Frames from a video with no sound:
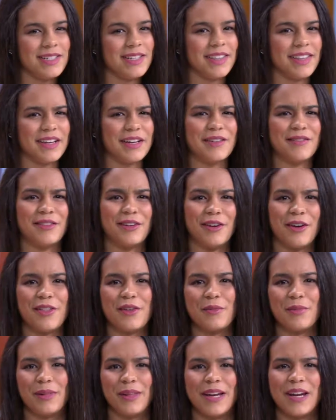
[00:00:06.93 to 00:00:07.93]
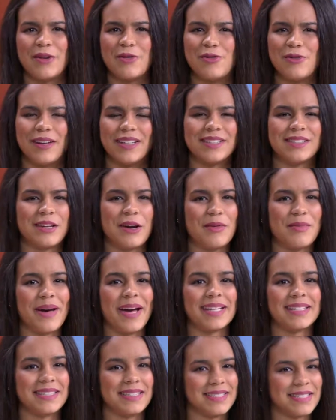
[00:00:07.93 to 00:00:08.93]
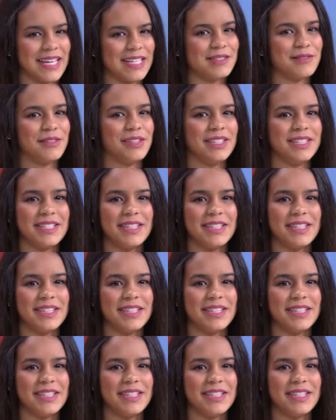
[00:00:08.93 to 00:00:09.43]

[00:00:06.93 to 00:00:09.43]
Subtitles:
to think of another player who has come back successfully